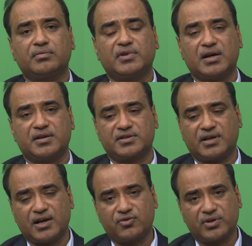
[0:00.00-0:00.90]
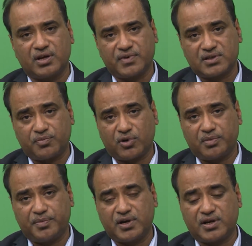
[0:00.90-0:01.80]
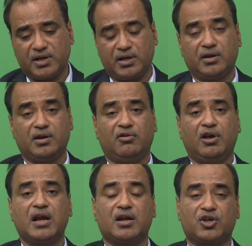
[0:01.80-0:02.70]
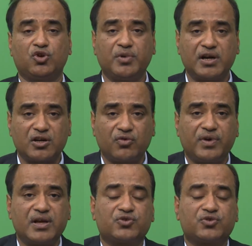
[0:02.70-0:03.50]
that is trying to give us the probability in a cumulative way.